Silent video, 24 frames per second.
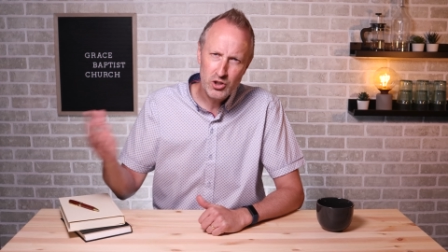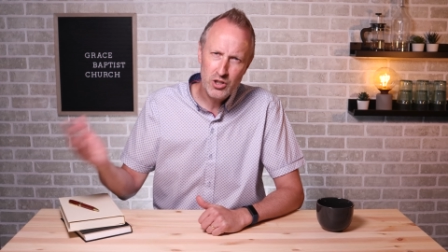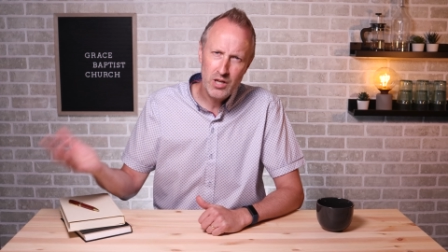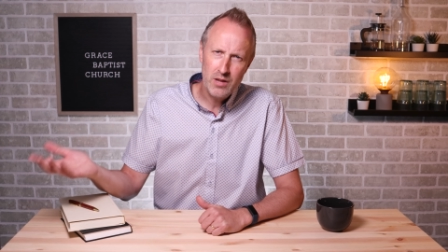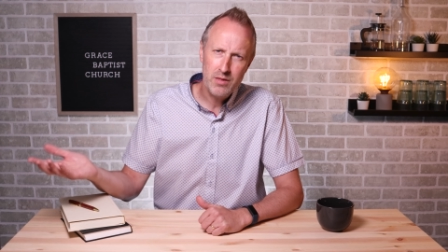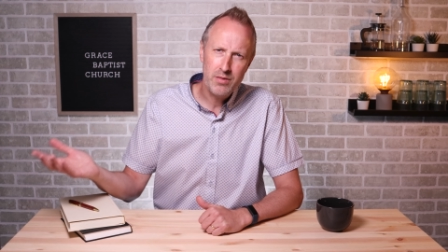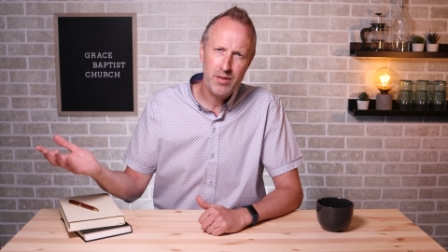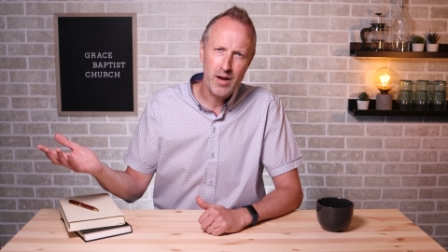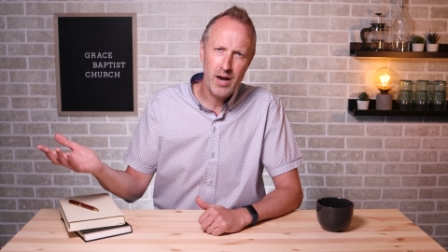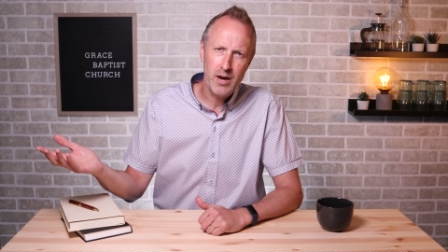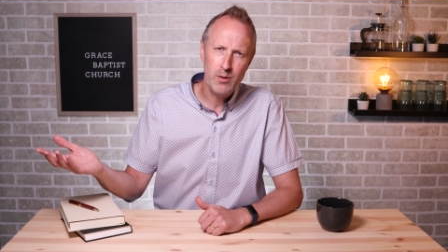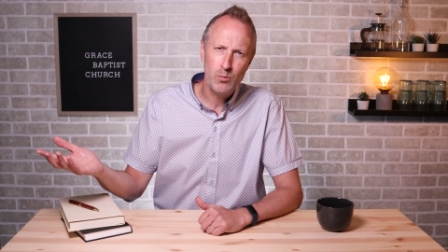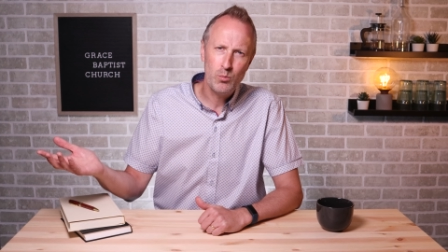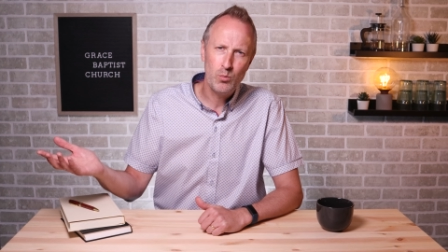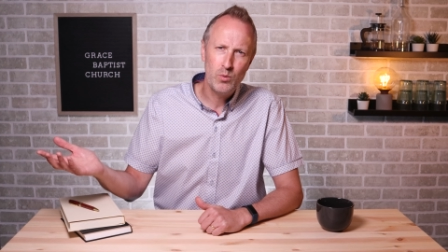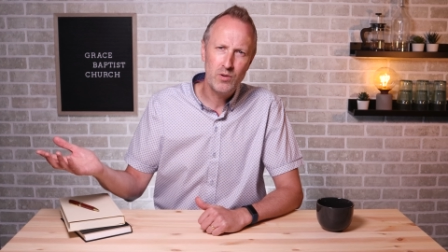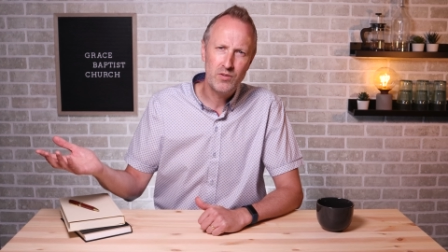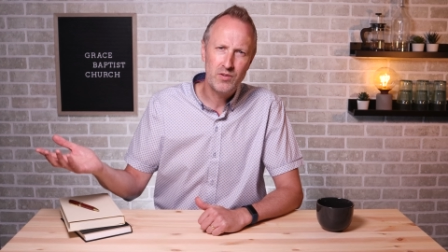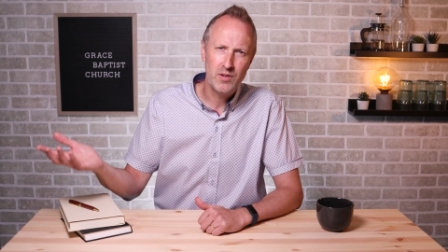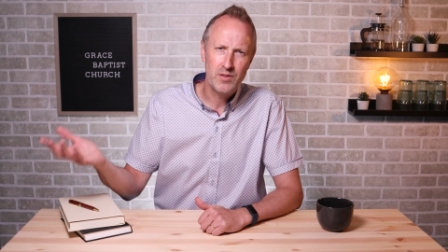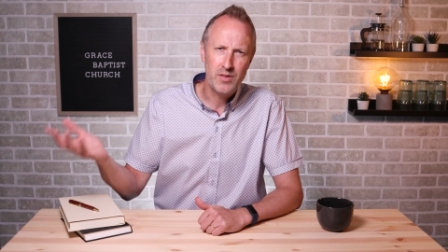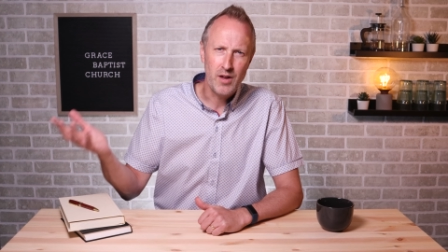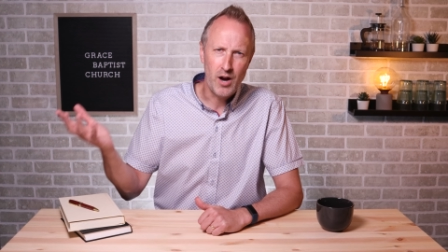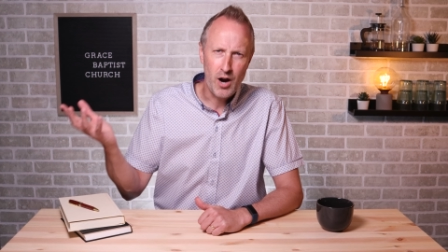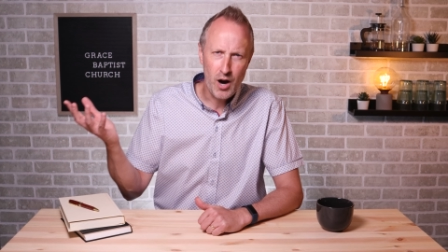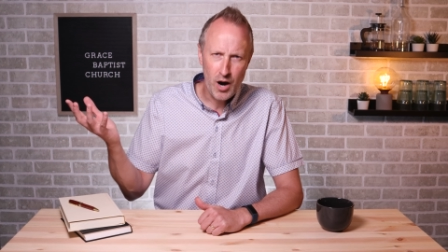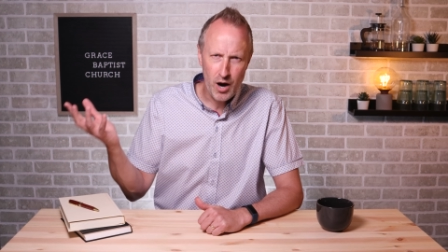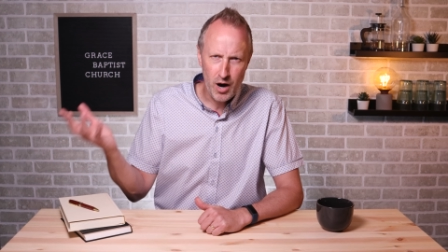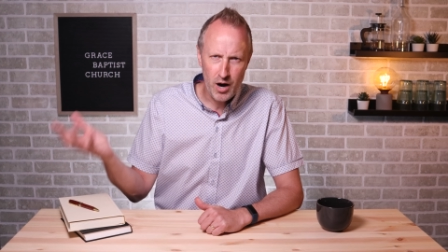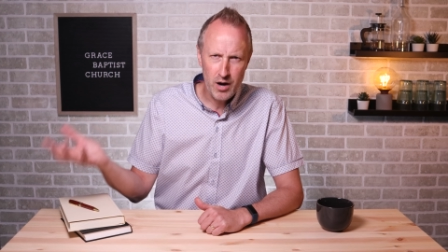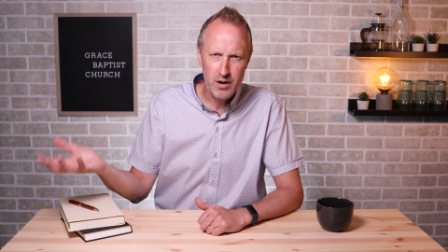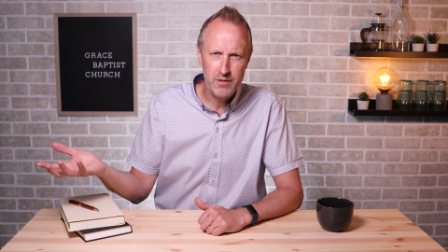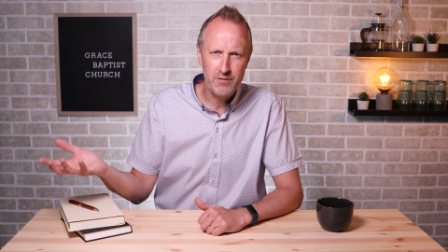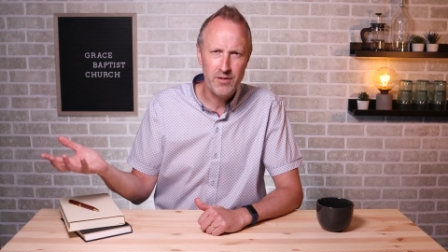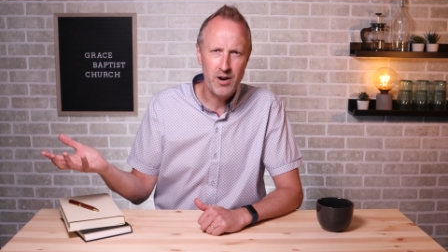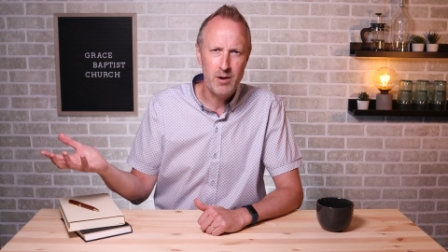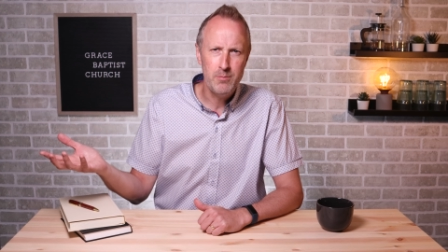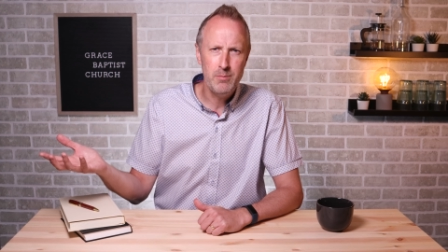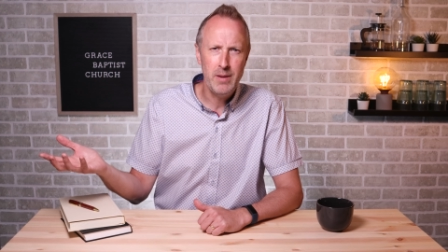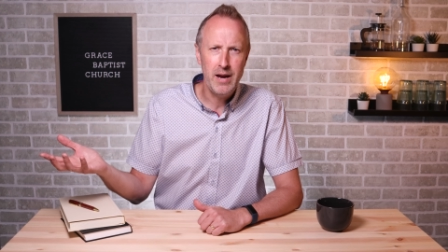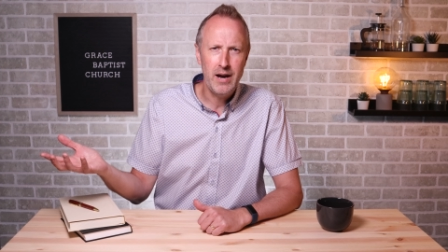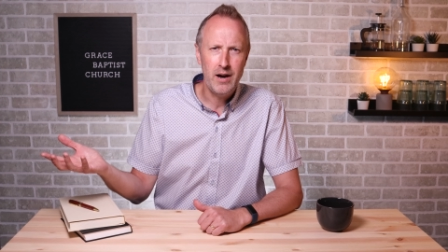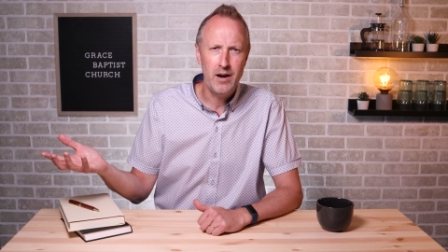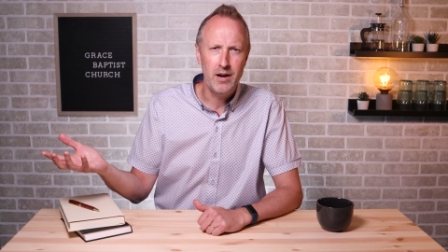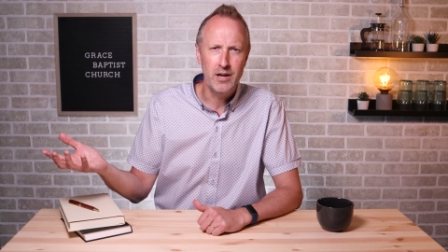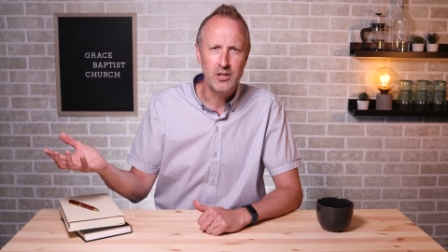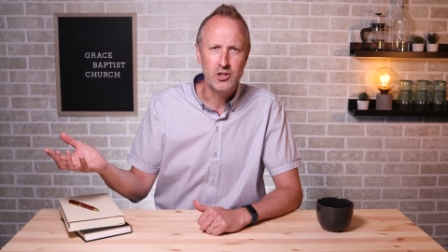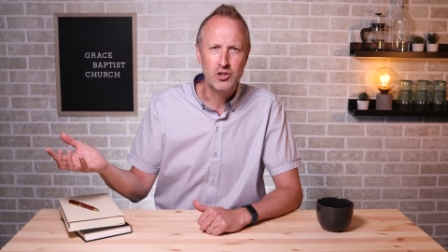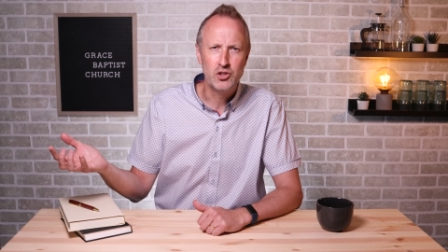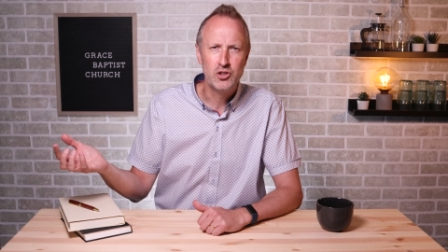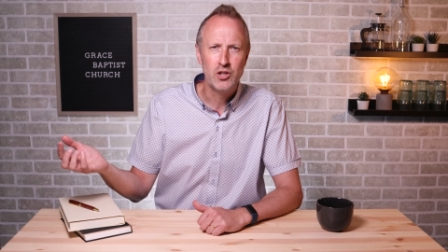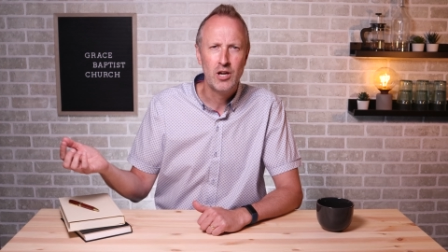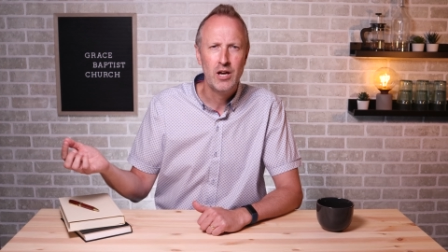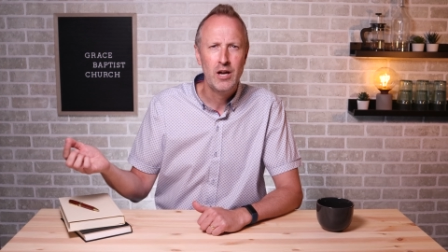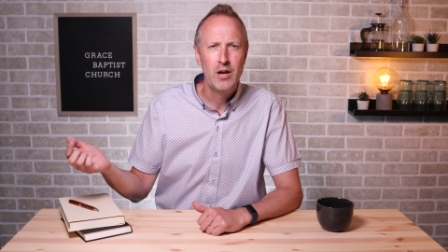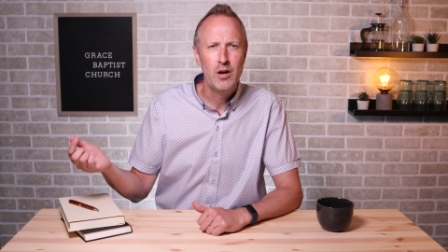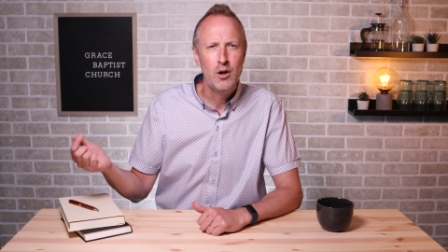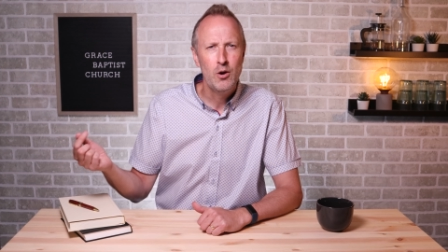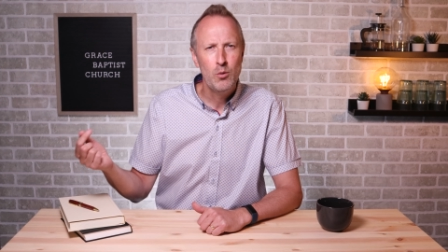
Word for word: she thought was at the heart of our marriage